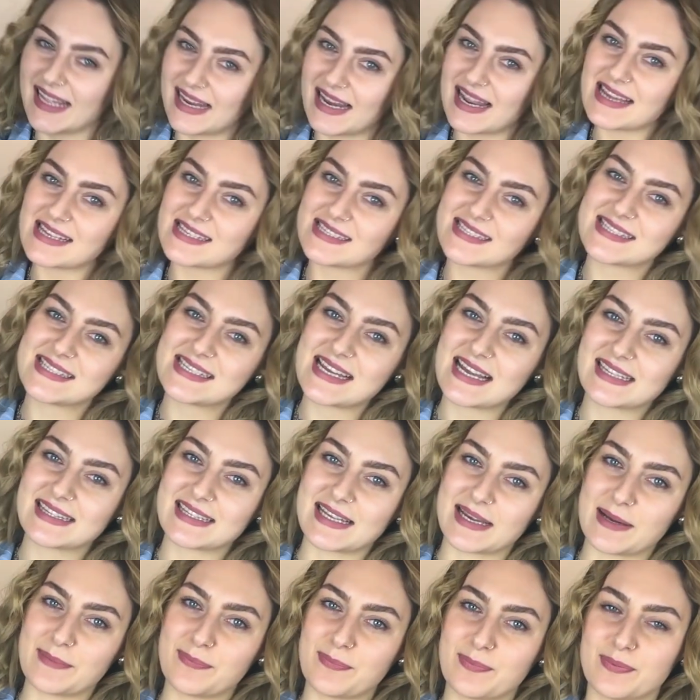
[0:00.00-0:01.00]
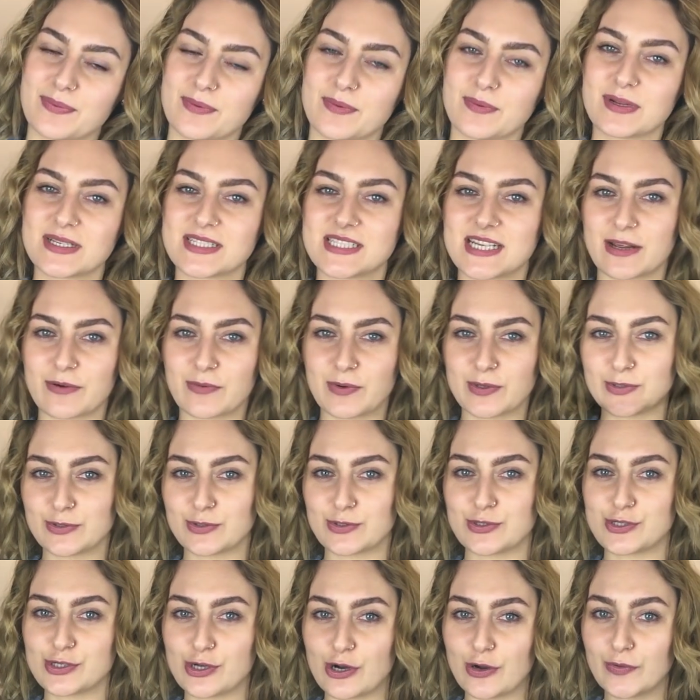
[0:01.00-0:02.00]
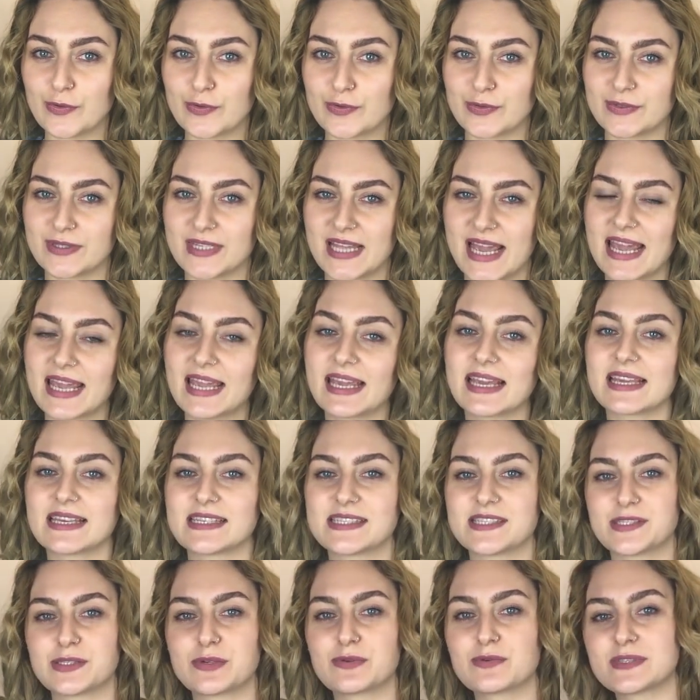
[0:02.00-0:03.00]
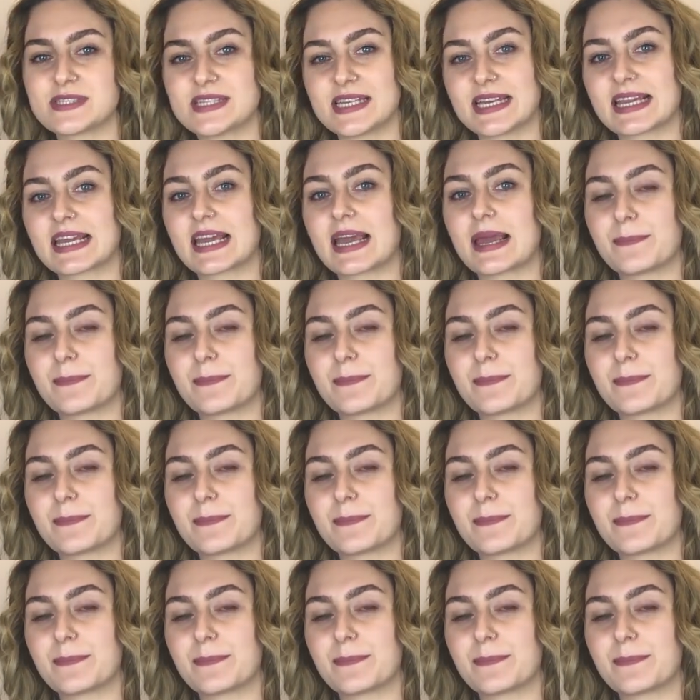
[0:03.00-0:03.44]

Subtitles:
The last setup which I want to show you today is using